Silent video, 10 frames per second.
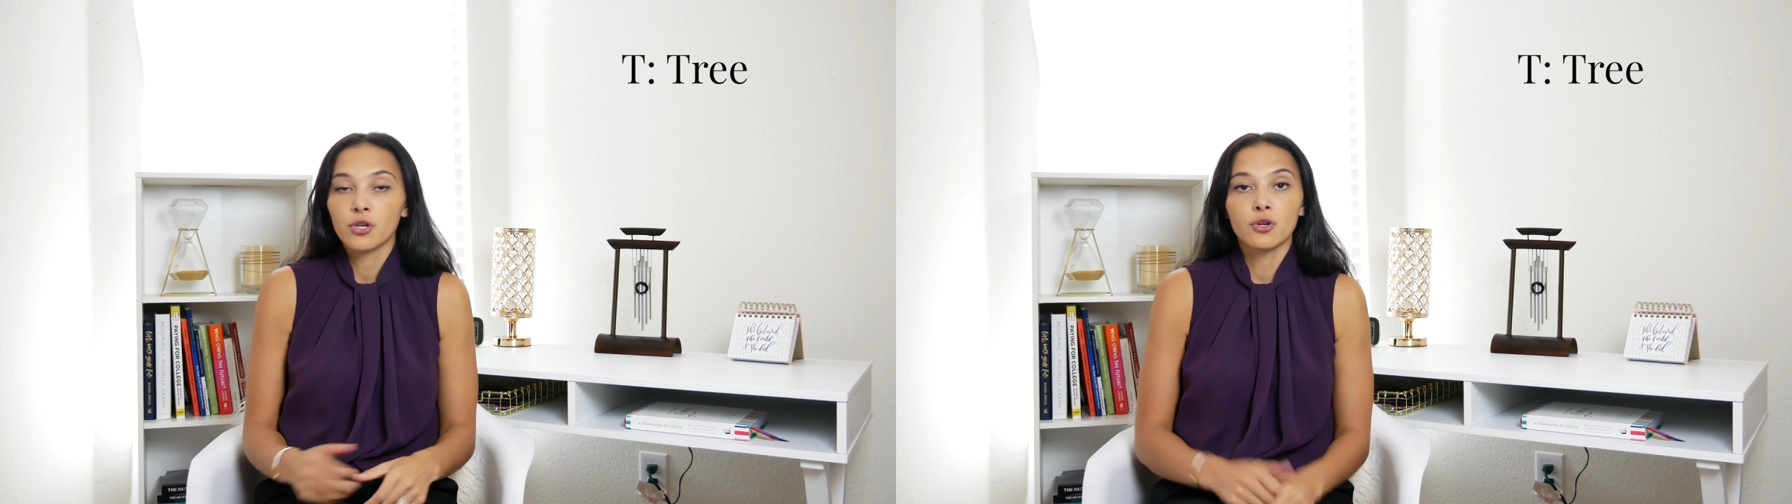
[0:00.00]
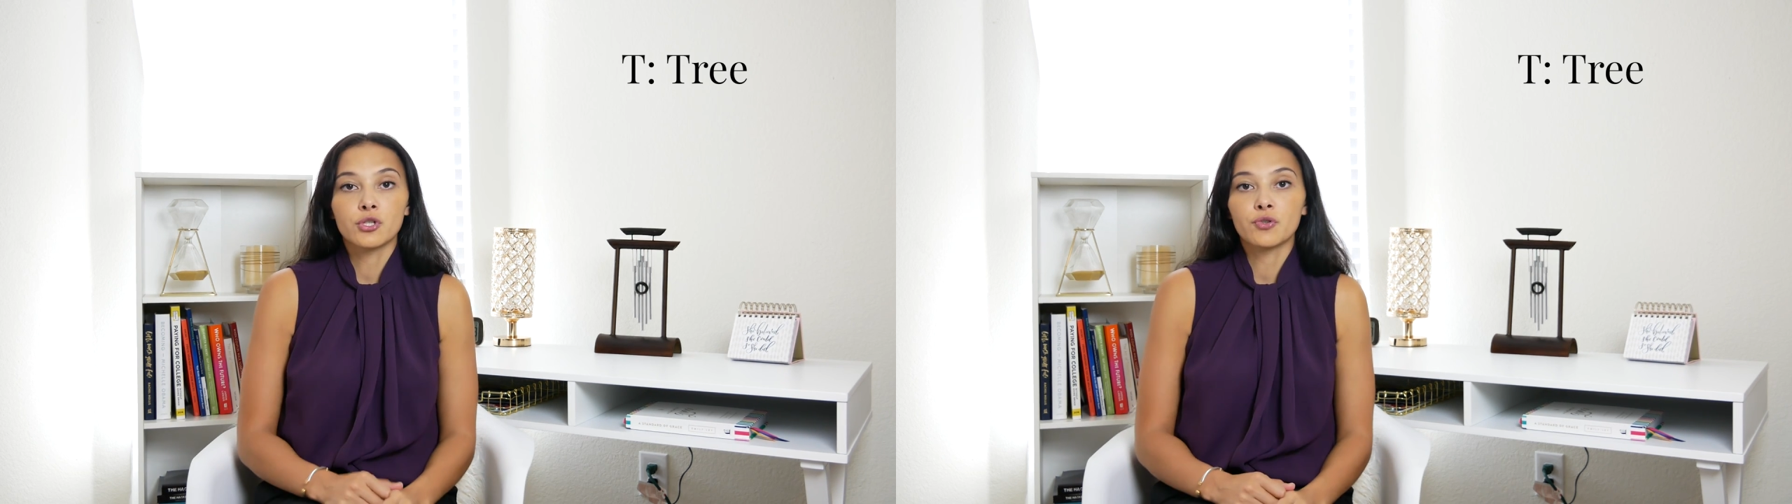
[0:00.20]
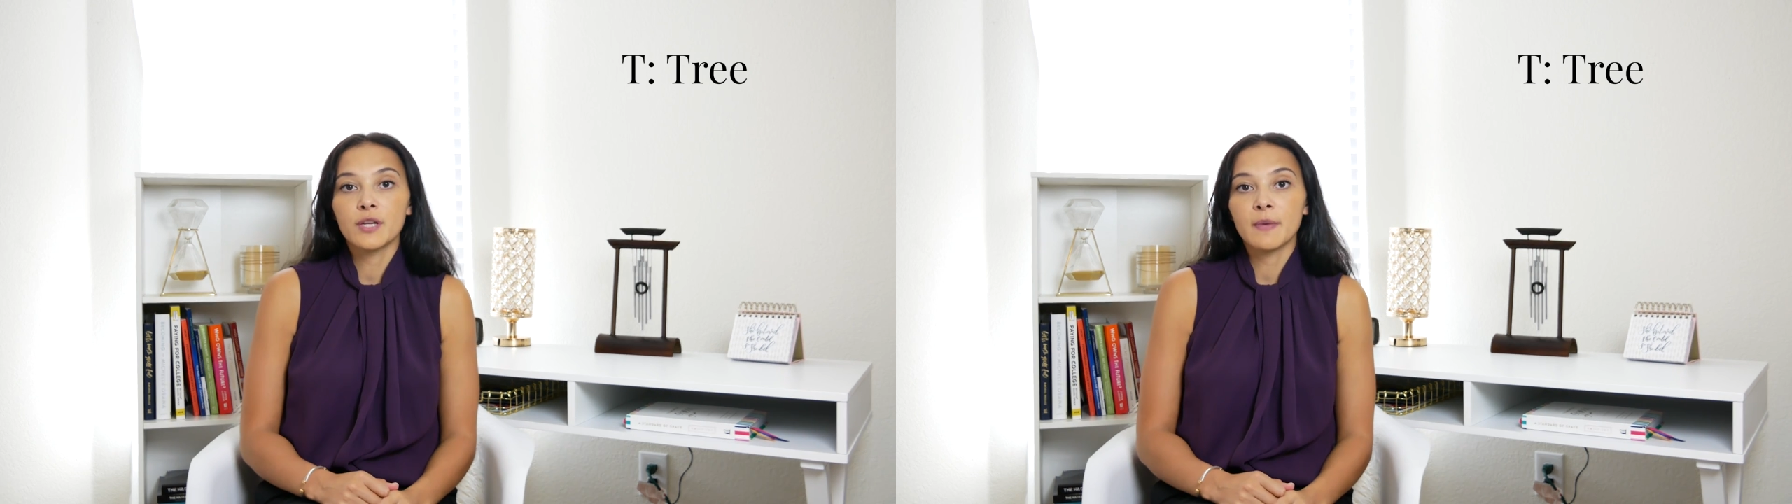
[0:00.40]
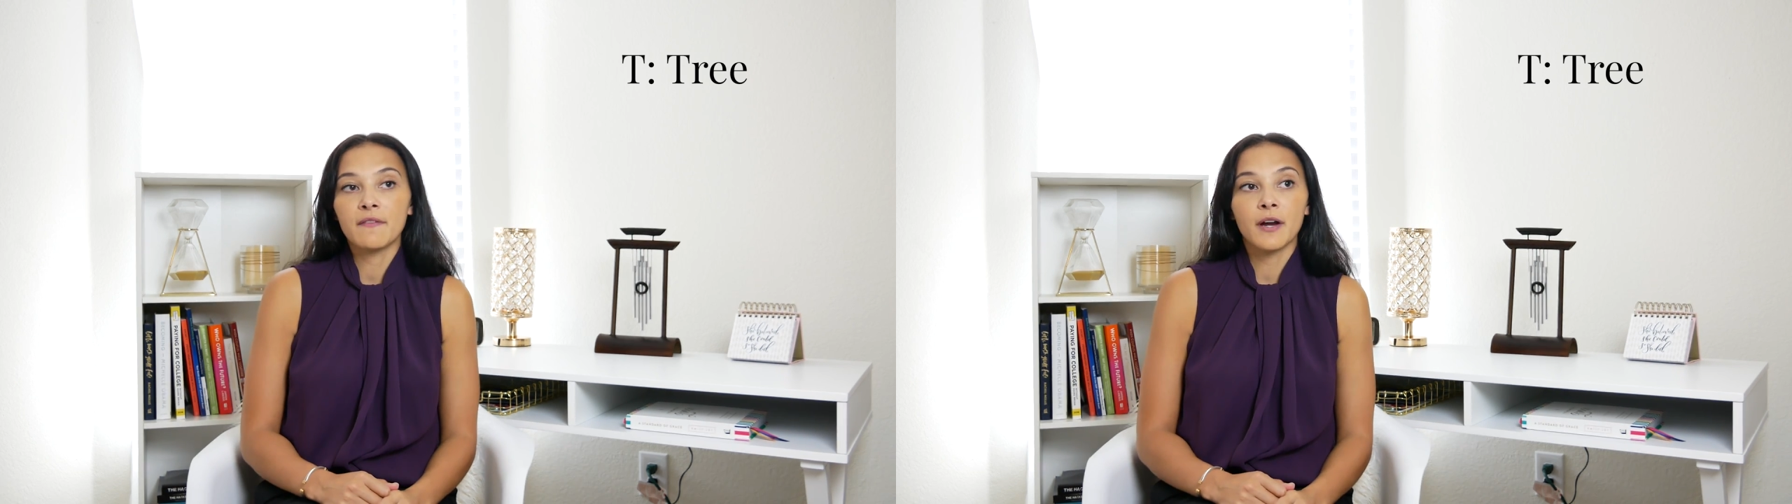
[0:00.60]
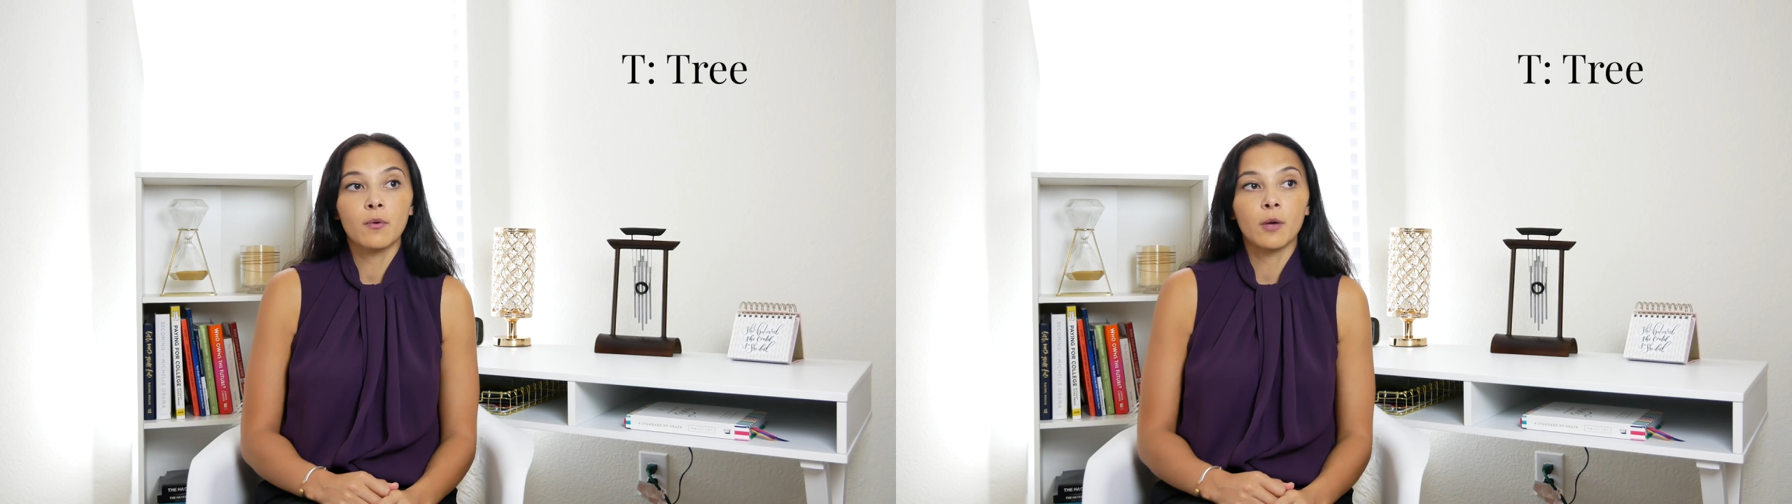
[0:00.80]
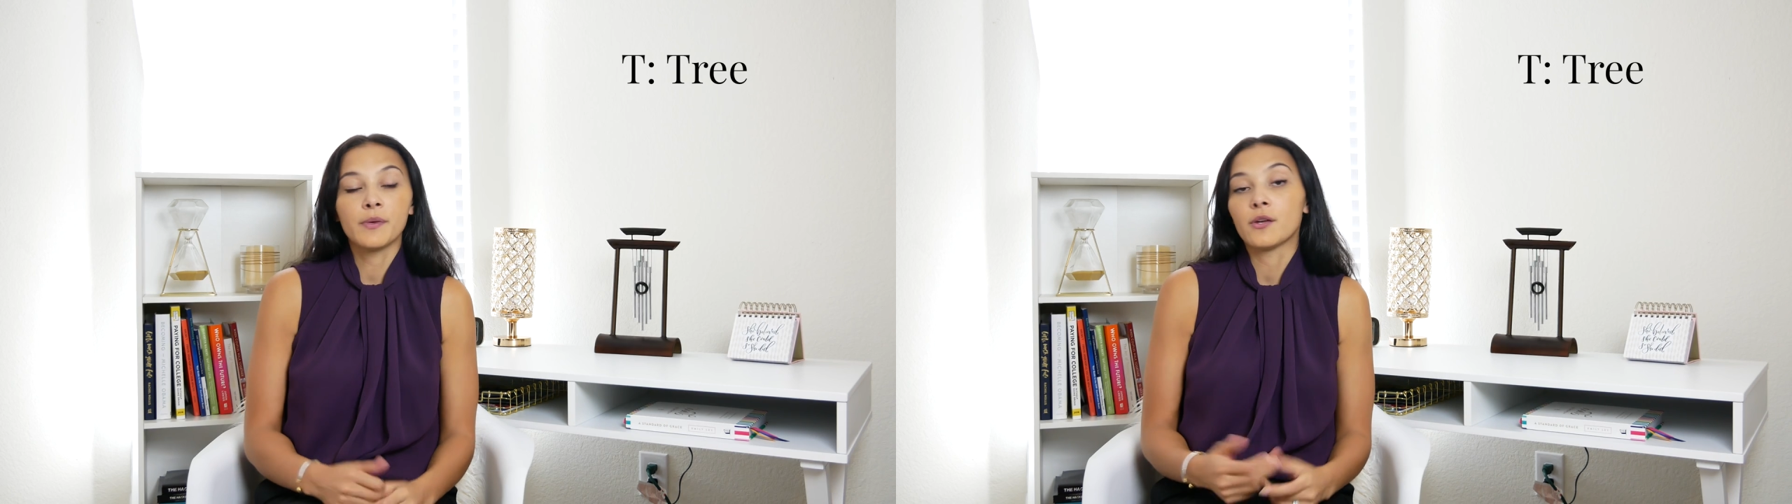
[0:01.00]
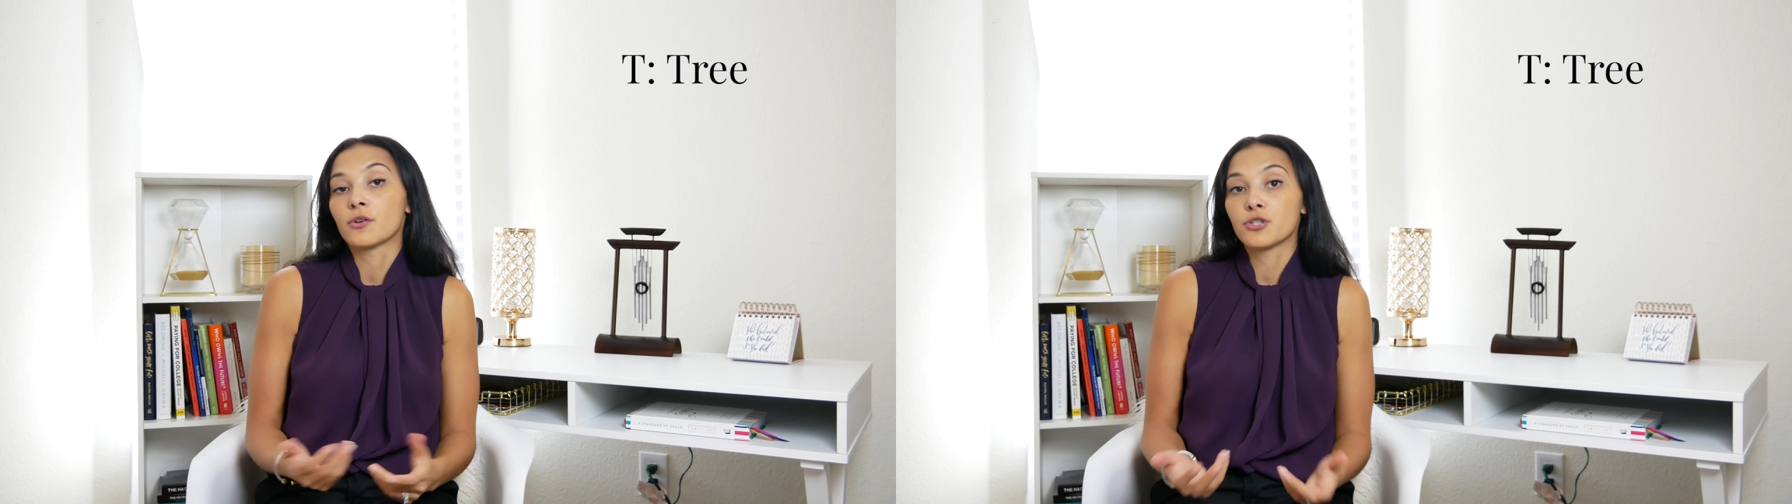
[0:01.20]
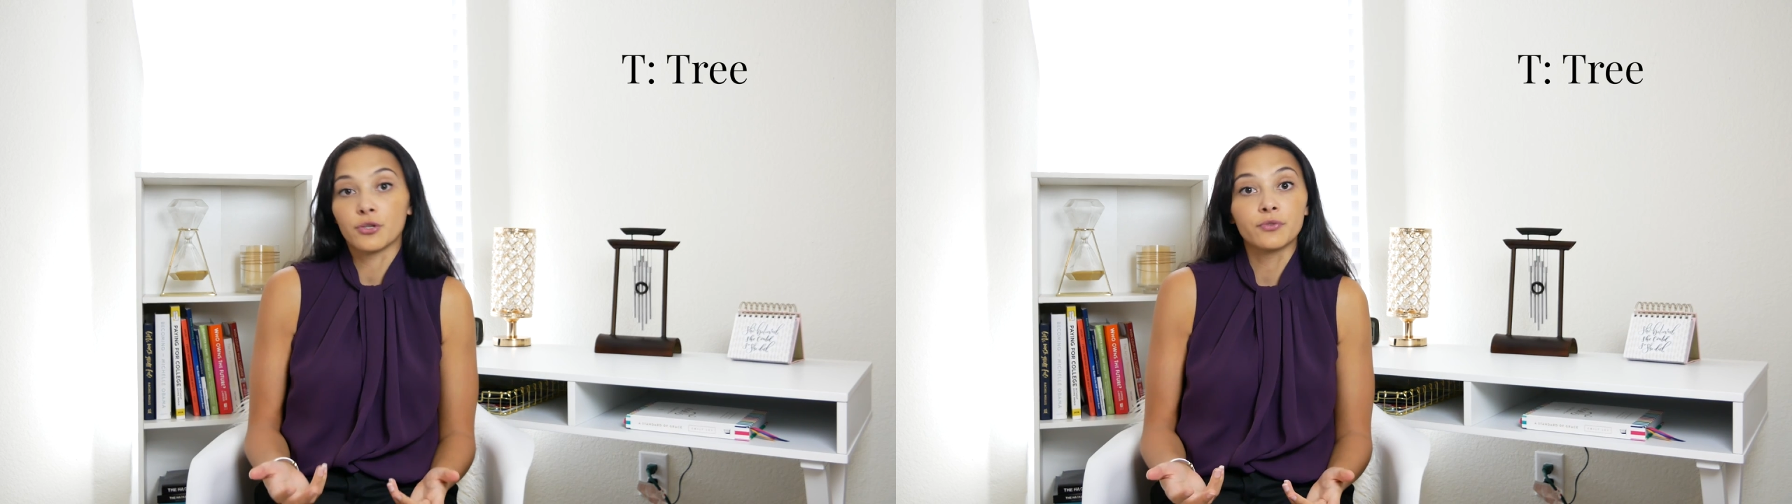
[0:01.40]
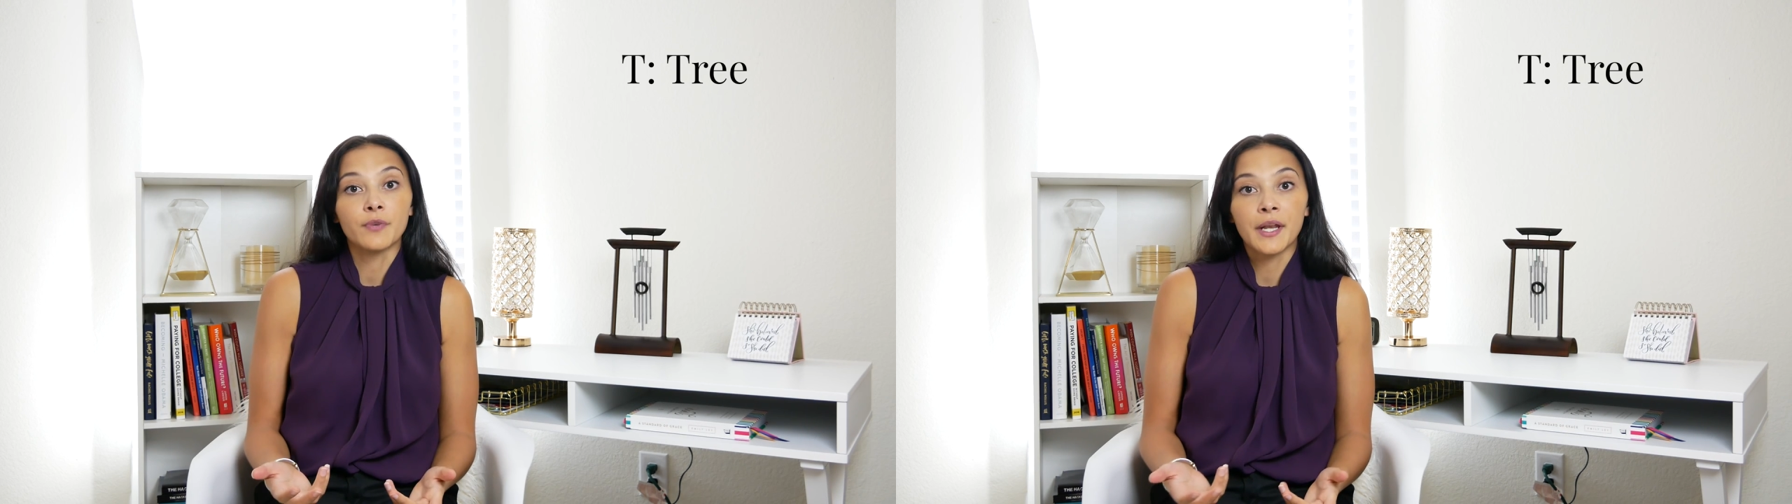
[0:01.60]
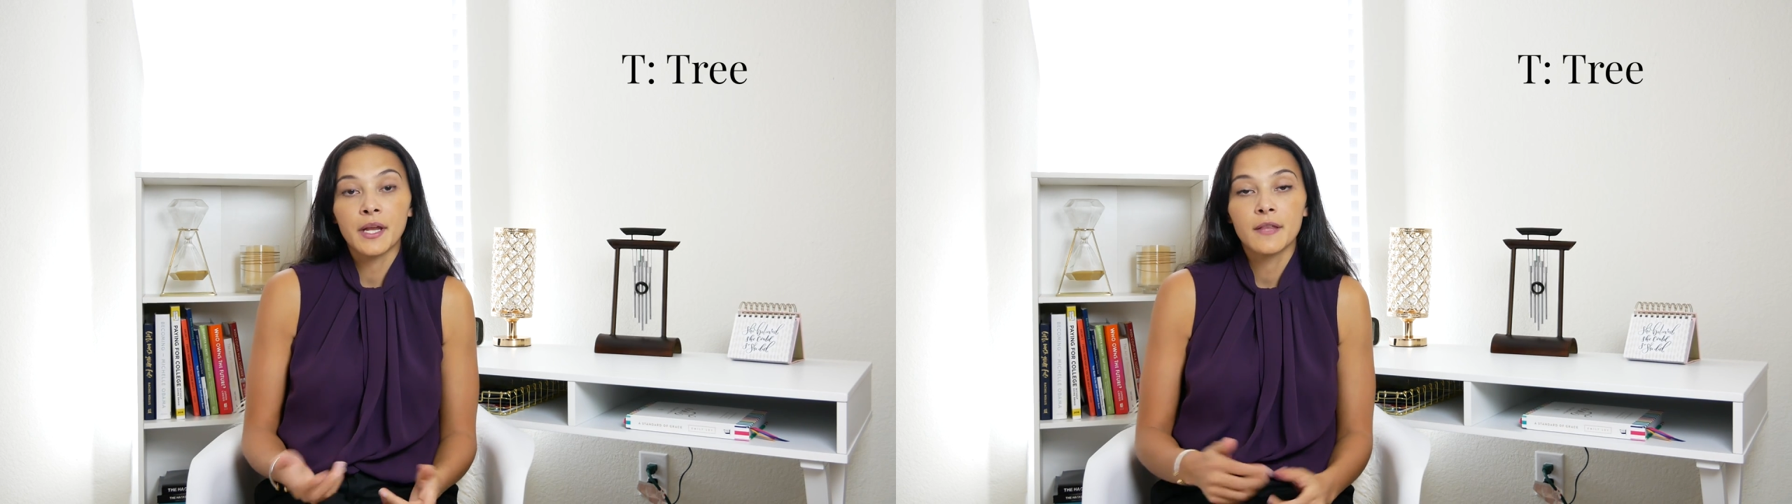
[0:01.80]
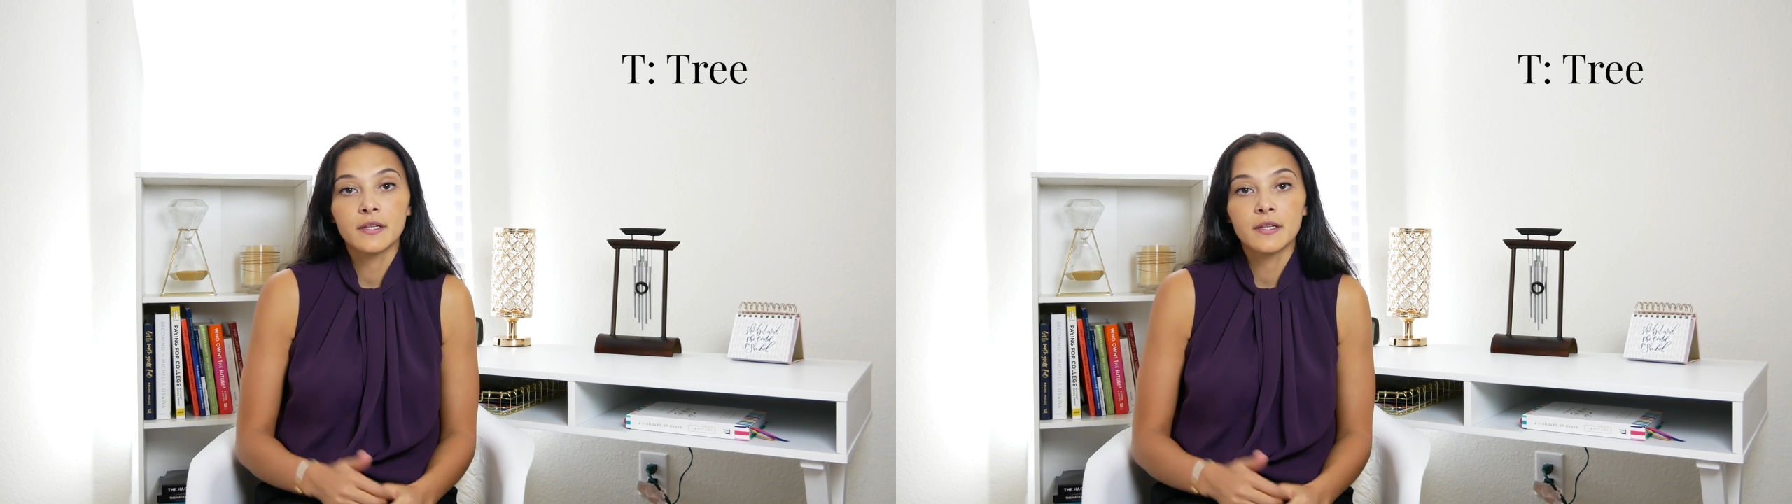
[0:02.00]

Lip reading: Your tree may very well be your children.